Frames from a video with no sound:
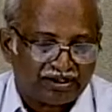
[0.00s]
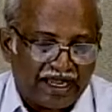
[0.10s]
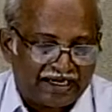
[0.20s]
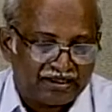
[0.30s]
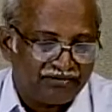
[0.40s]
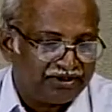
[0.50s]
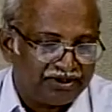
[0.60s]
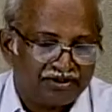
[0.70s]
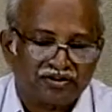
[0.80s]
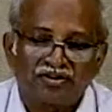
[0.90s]

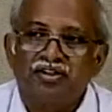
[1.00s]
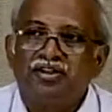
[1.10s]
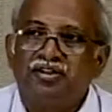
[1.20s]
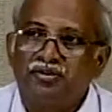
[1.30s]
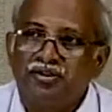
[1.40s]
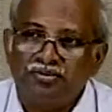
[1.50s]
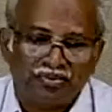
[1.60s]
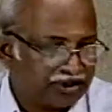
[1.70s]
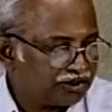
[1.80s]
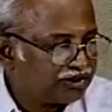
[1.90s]
activities during
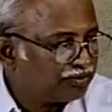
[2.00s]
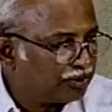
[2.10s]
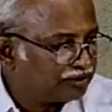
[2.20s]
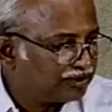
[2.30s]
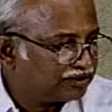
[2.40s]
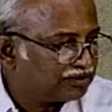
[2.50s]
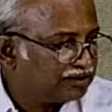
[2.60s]
production process.